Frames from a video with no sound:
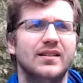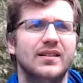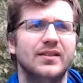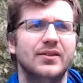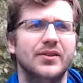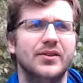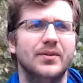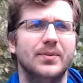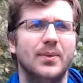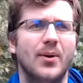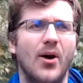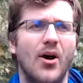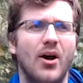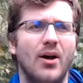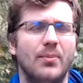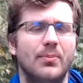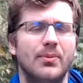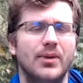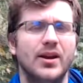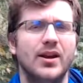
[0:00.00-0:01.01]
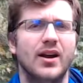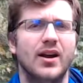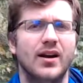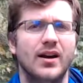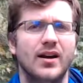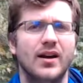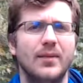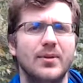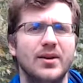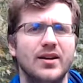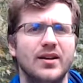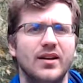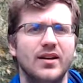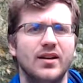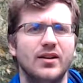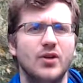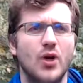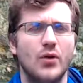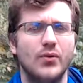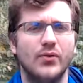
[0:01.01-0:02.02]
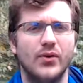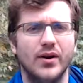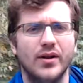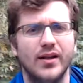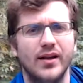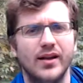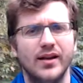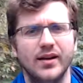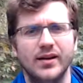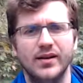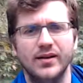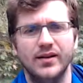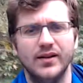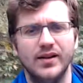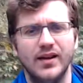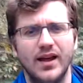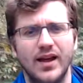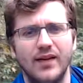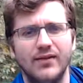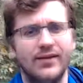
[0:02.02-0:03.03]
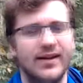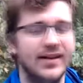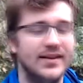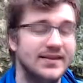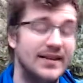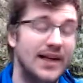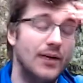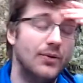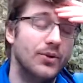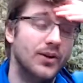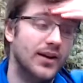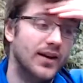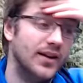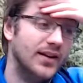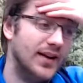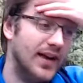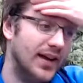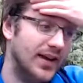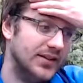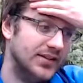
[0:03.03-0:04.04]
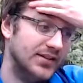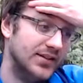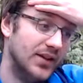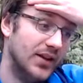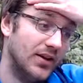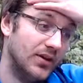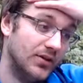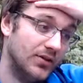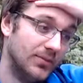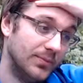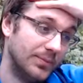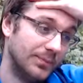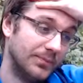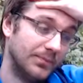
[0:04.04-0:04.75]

it was pretty hard. I'm gonna go for the advanced networking next, though,